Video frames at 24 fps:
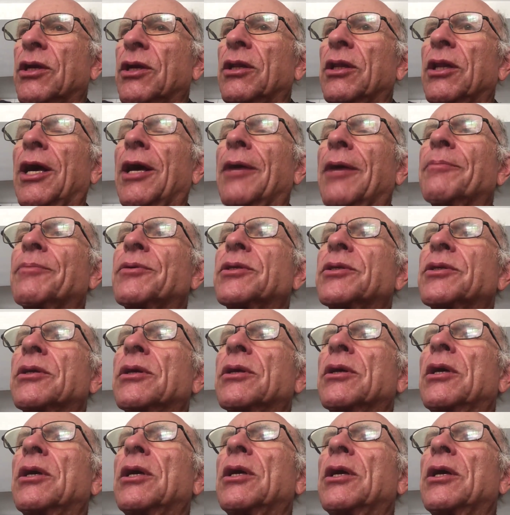collapse
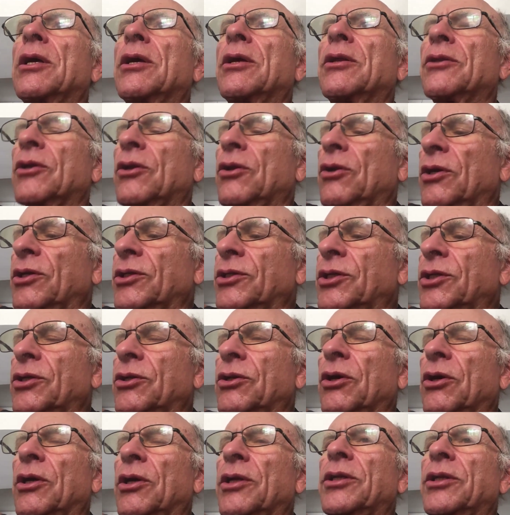in the
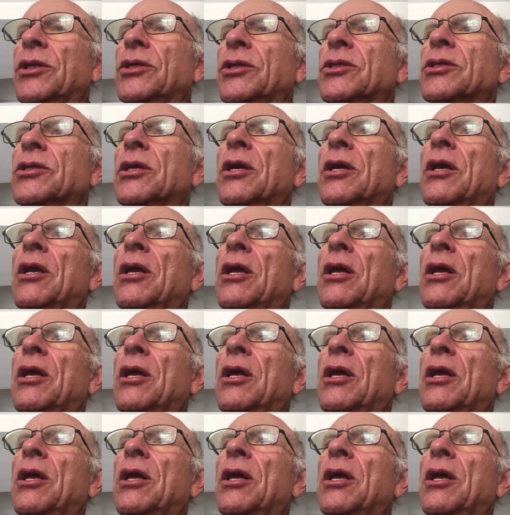1990s,